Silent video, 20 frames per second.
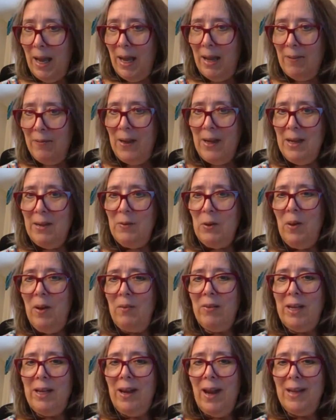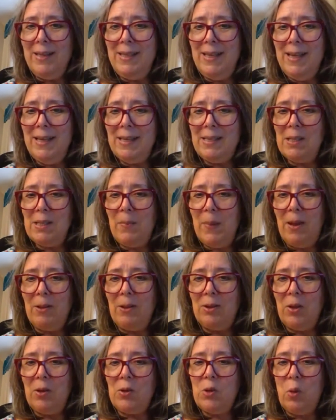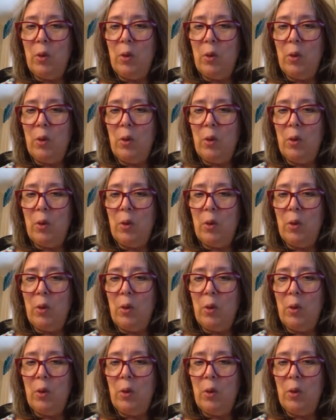If any of you have any ideas about those,